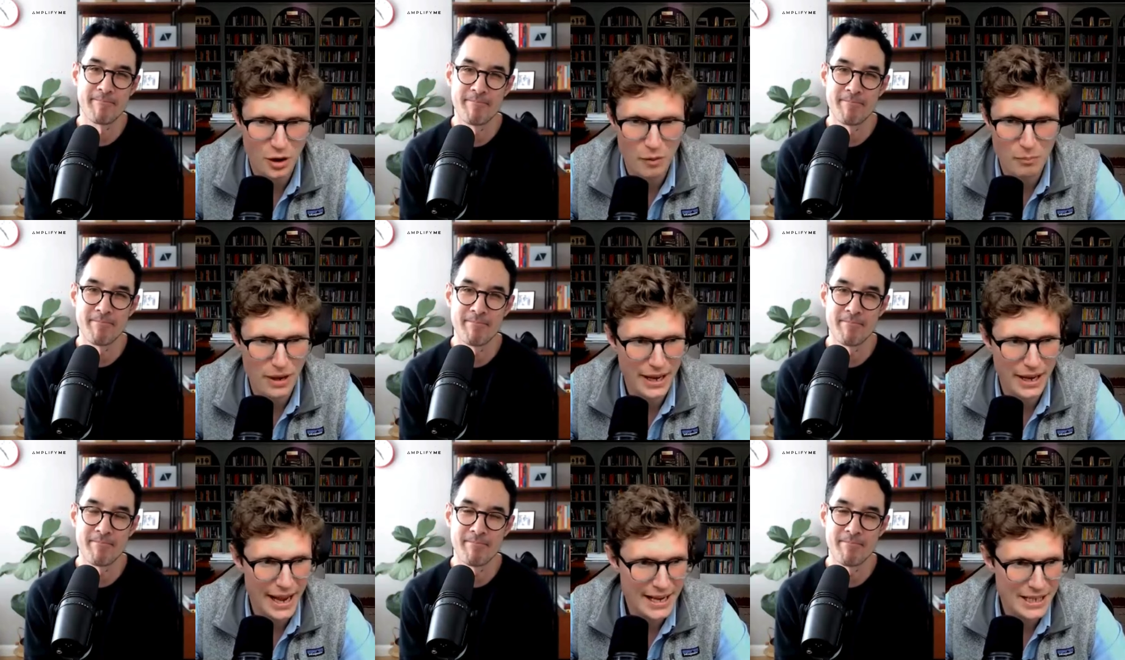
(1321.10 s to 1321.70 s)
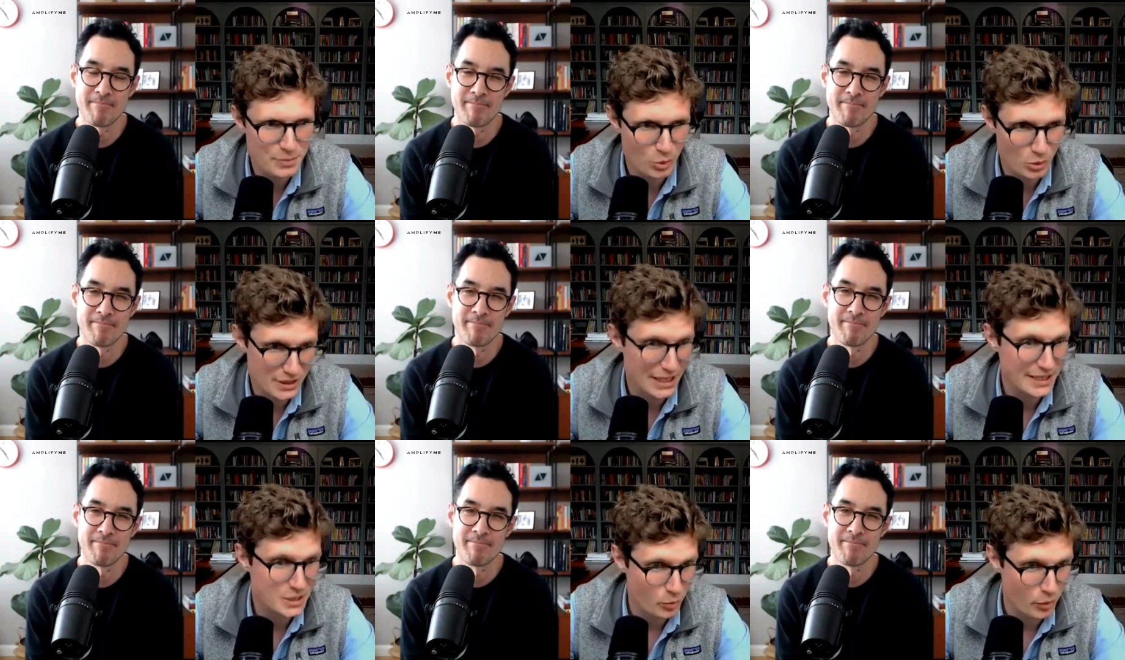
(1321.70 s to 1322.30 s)
Speaker 1: It's got a big
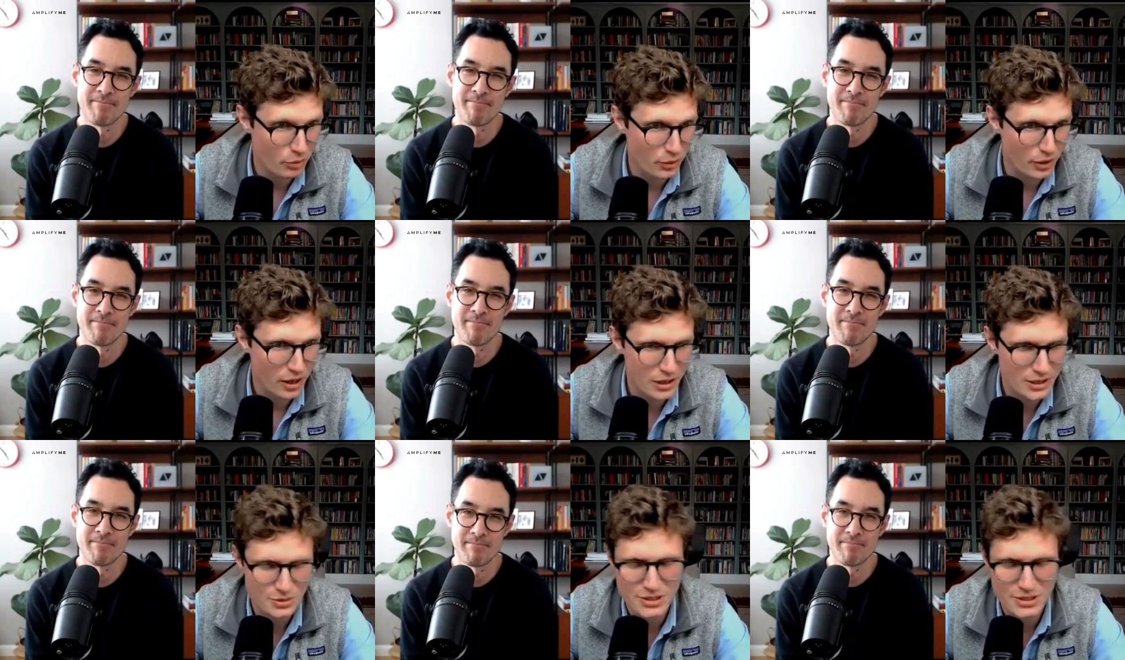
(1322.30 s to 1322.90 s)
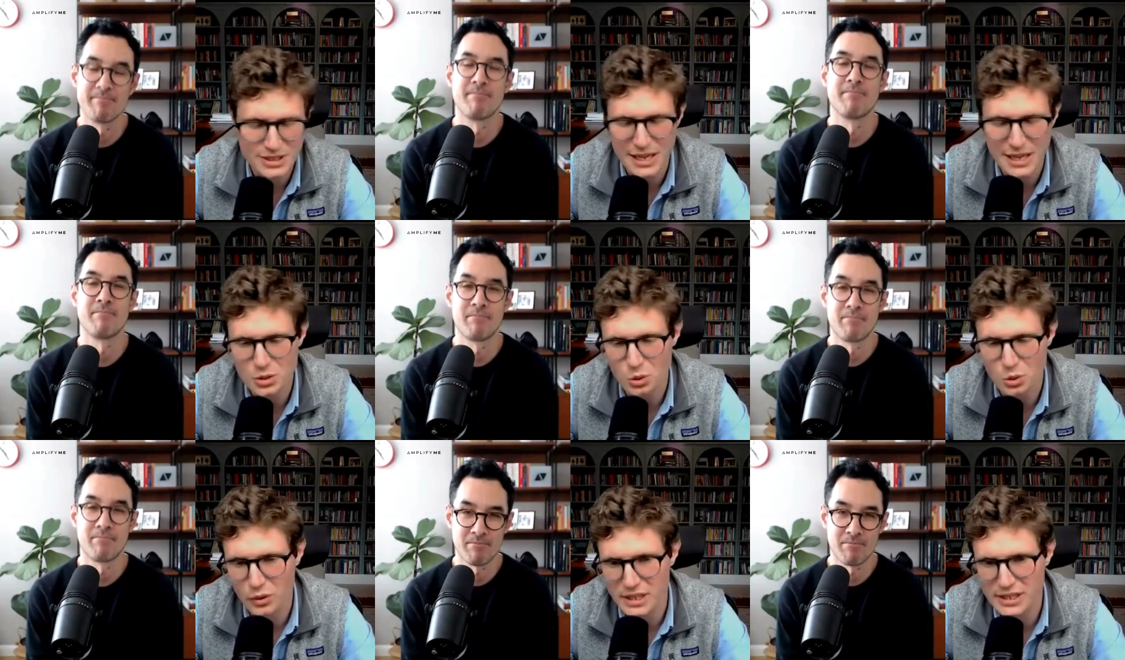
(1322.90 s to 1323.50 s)
export sector with regards to its
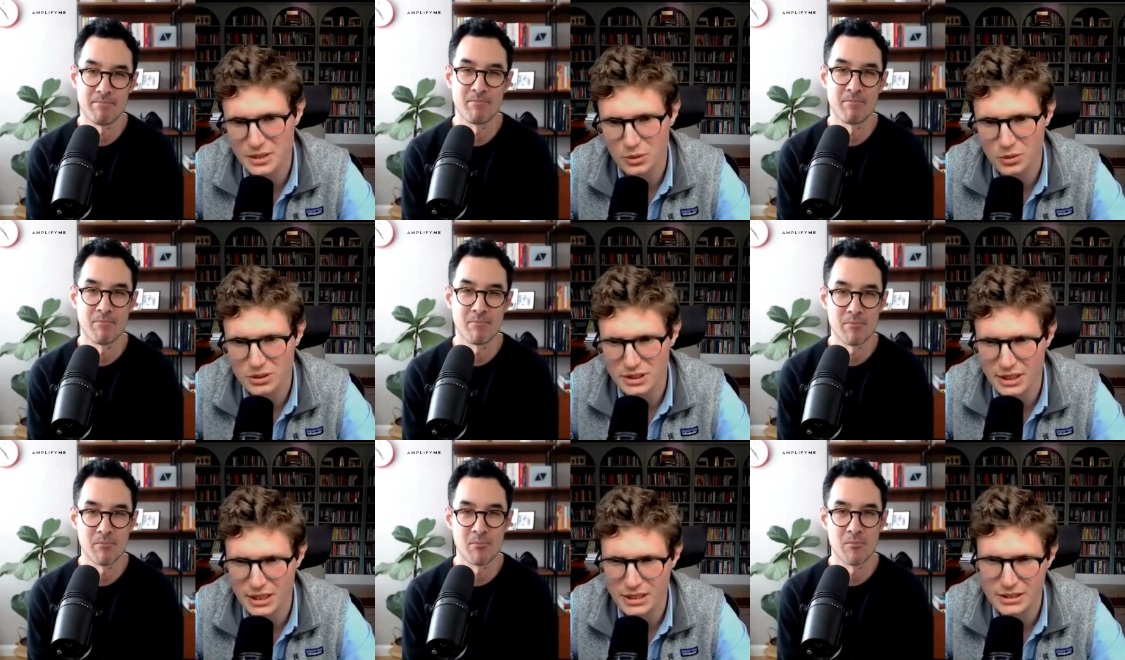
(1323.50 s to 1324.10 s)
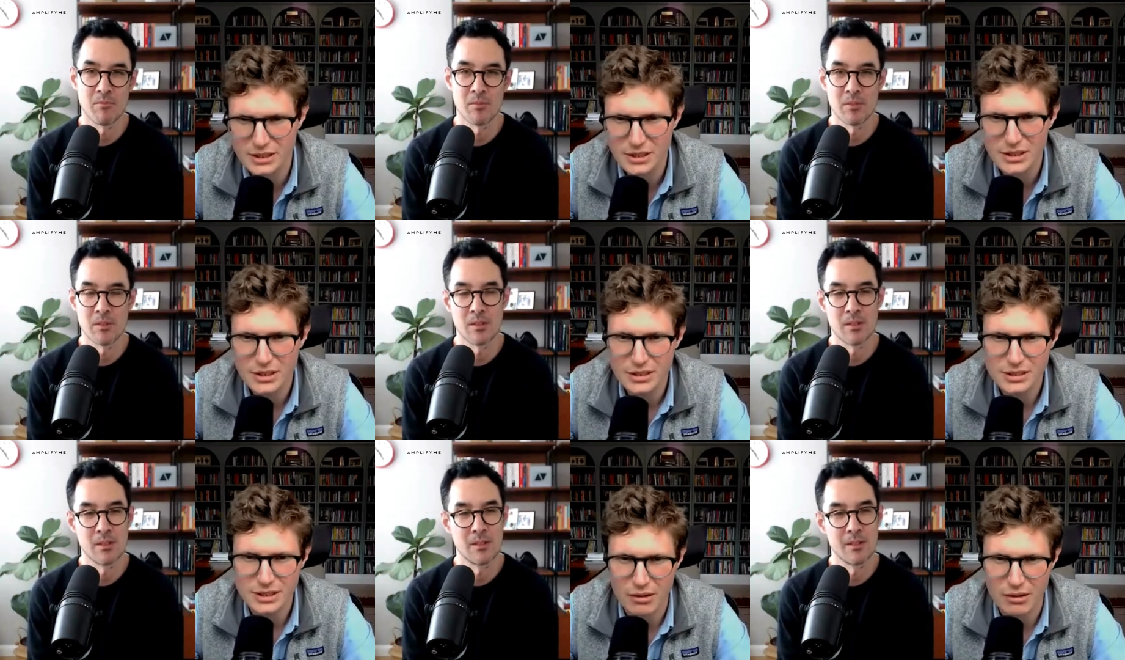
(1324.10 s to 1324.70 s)
natural resources,
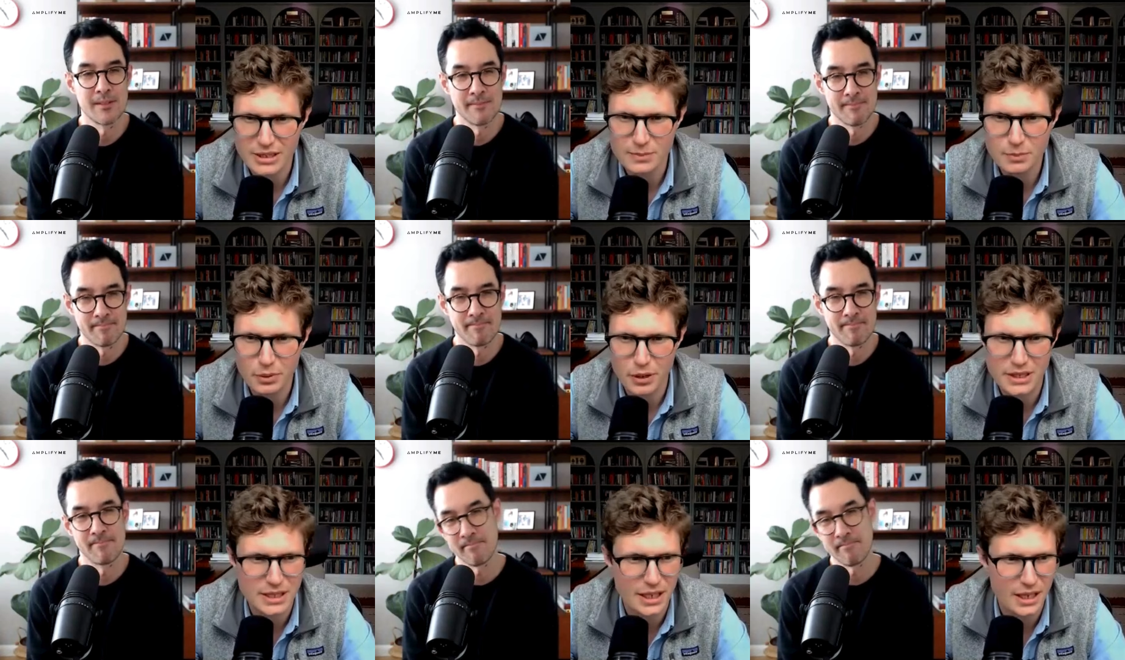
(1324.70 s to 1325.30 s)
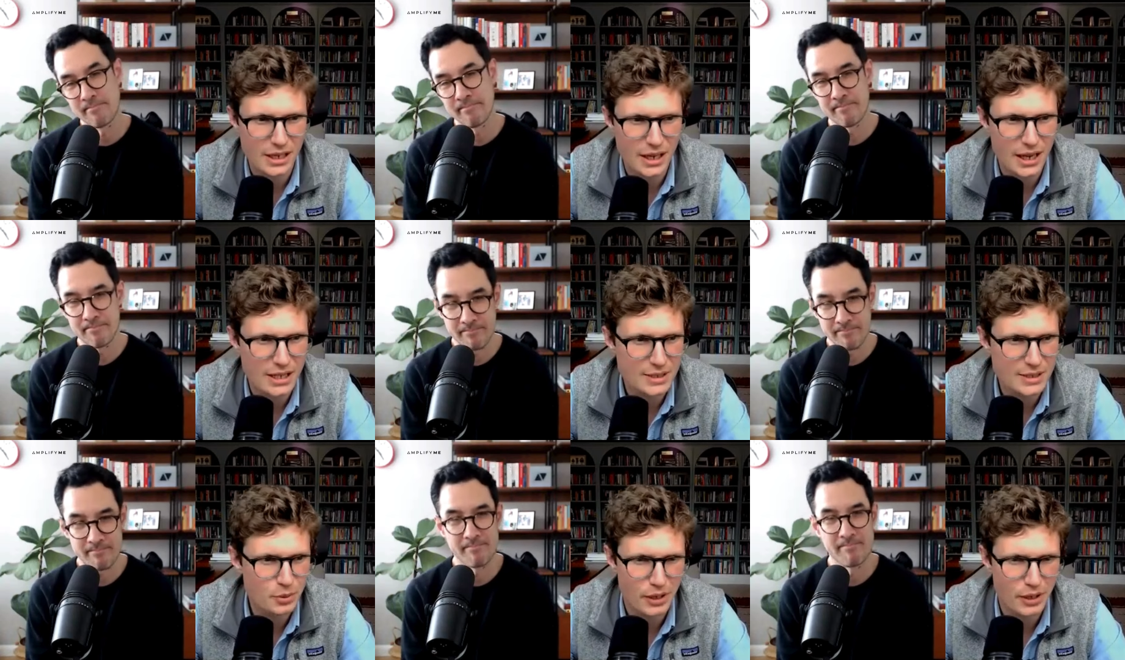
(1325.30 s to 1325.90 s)
so it's pretty,
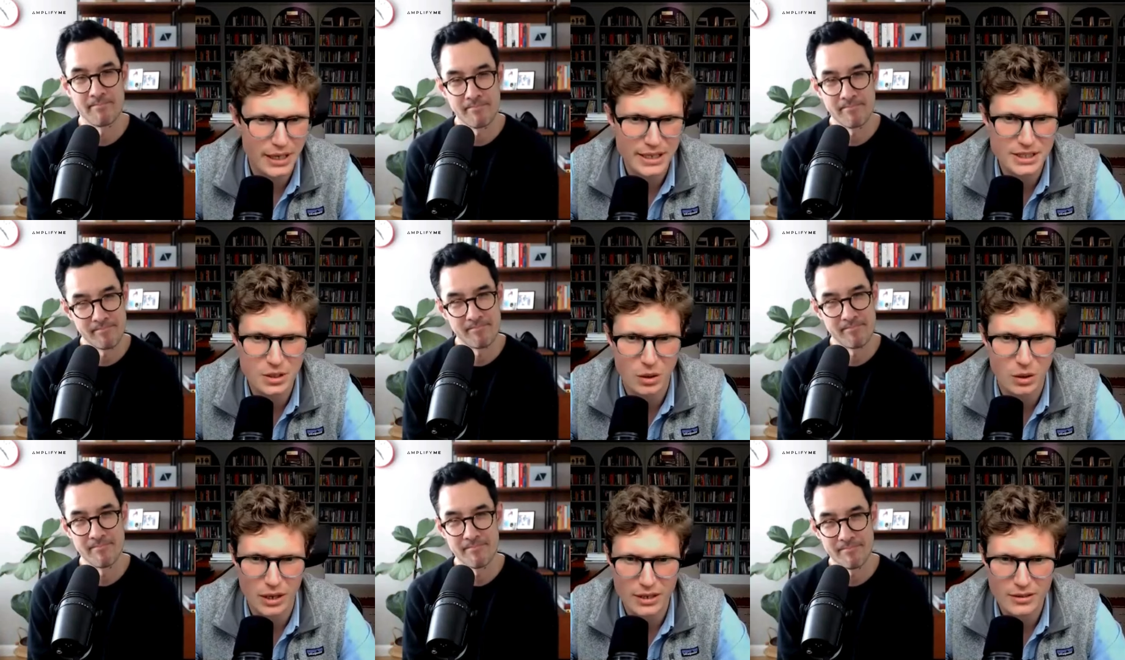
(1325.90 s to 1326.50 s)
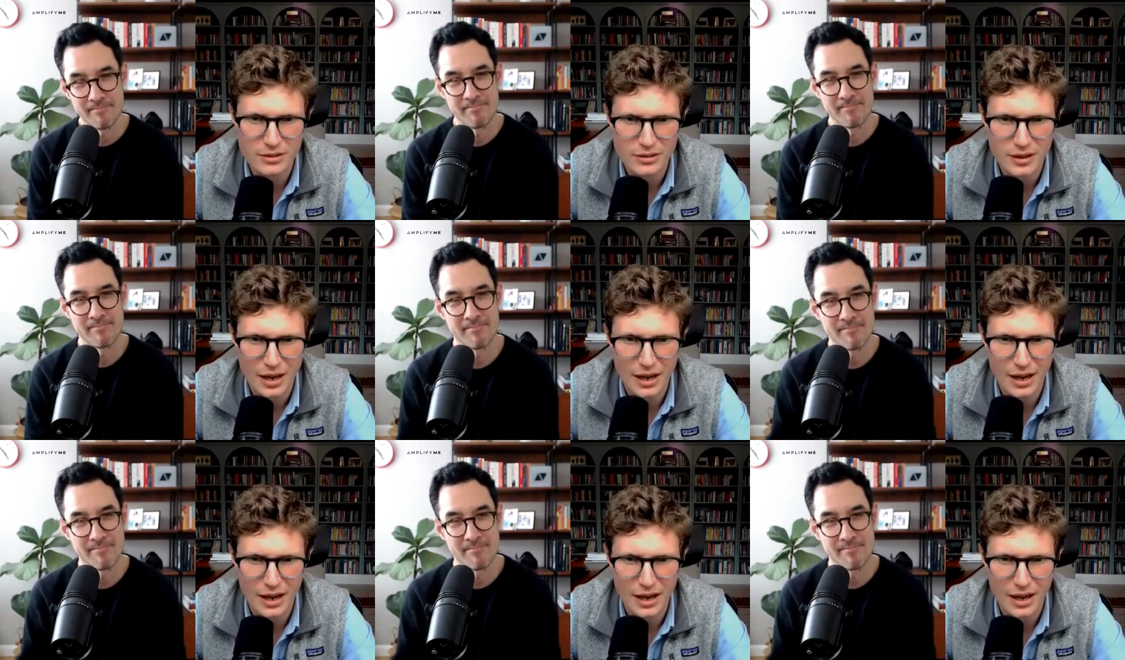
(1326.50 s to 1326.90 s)
it's pretty solid.